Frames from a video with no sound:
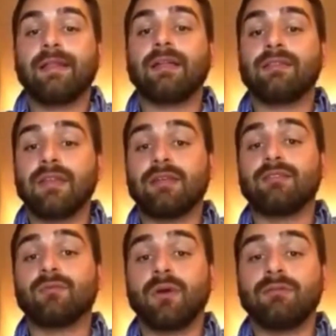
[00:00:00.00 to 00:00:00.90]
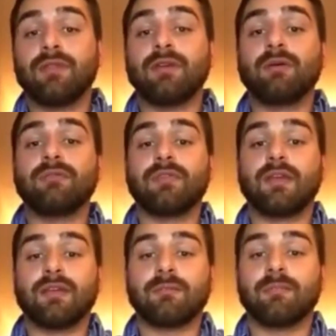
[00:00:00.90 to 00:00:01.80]
That is one of the notes
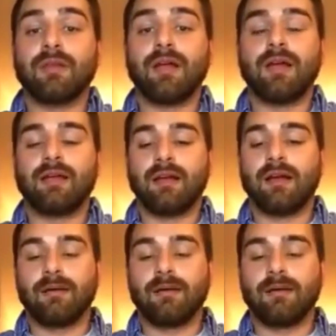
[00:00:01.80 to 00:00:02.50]
that it can play.